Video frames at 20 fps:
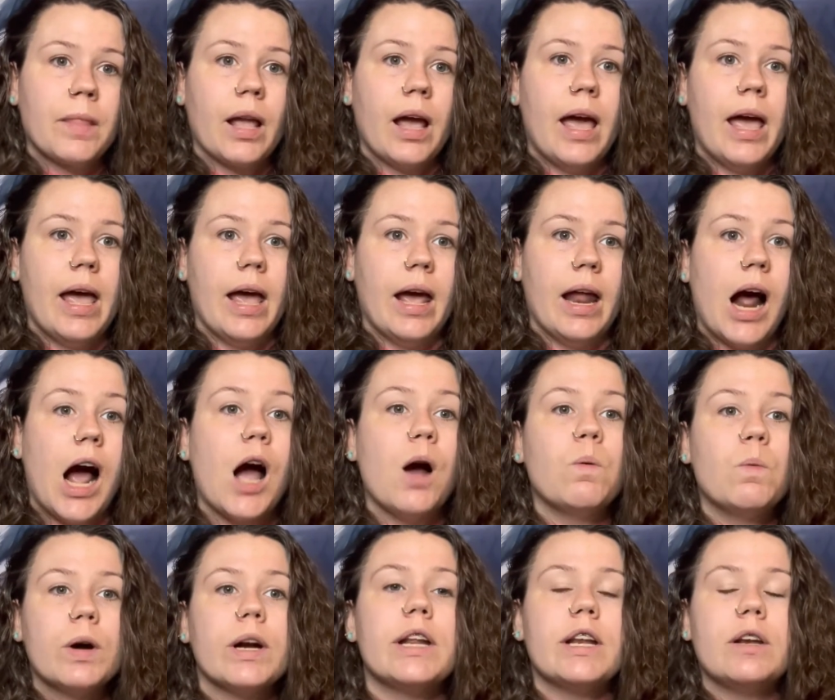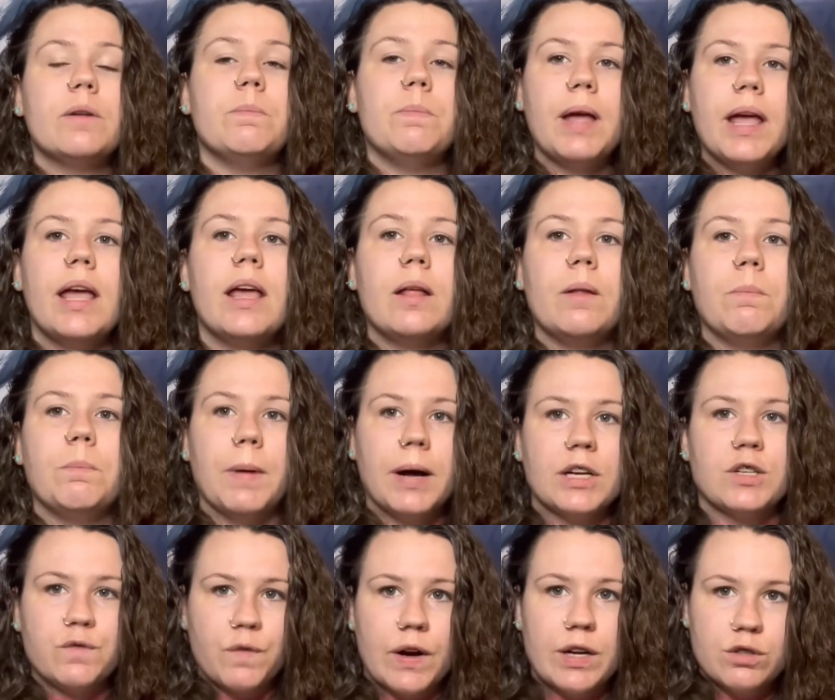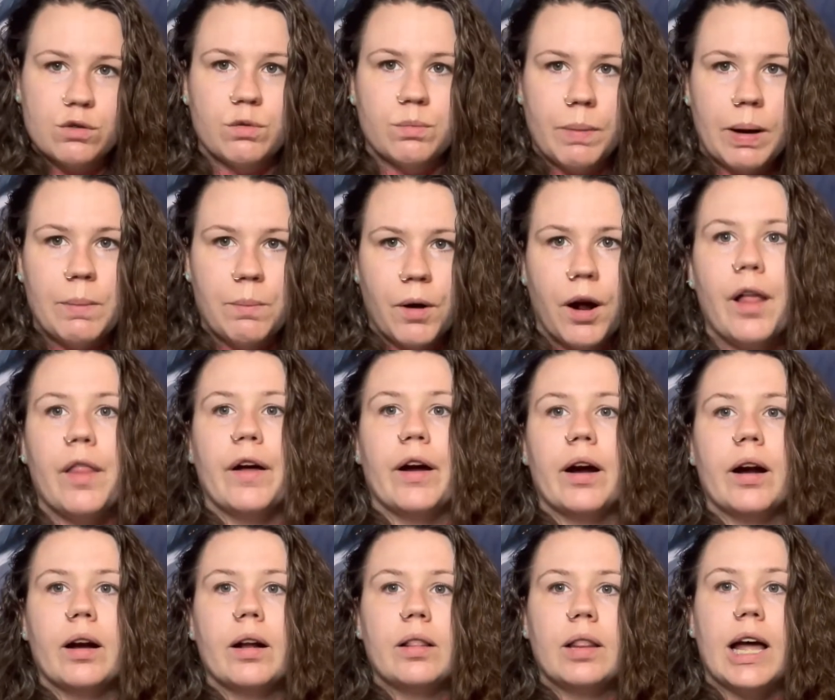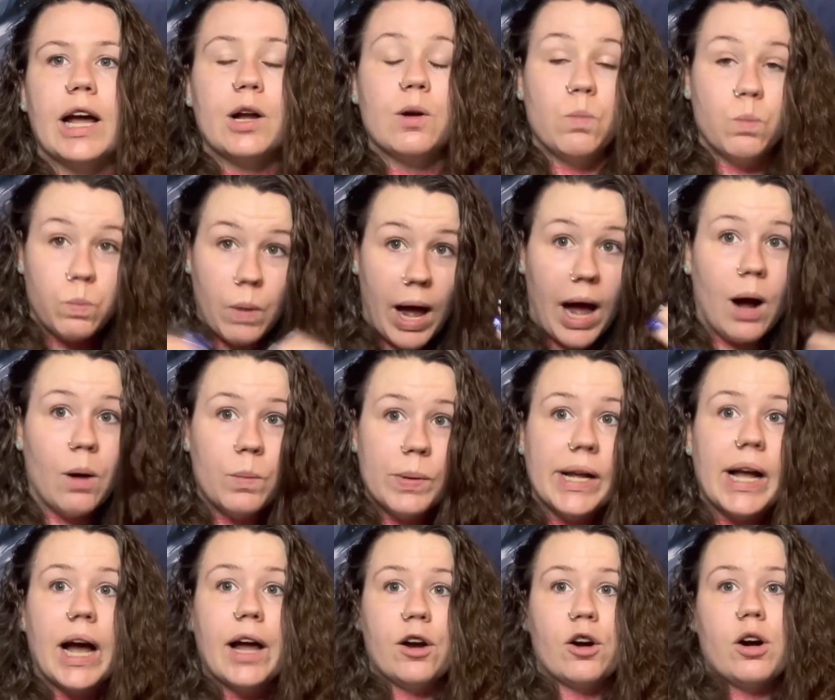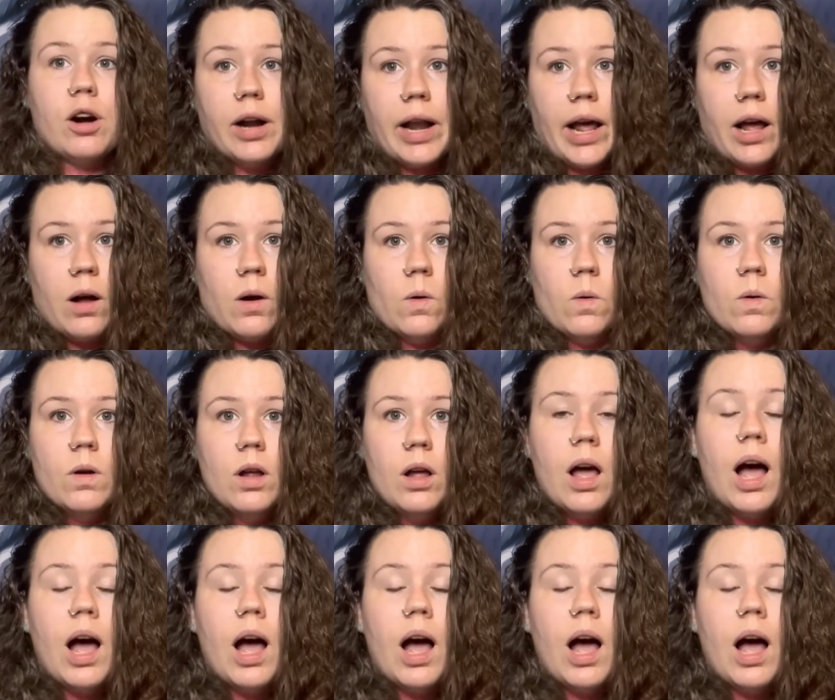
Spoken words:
And I wanted to be best friends with my brother, like how we kind of are now.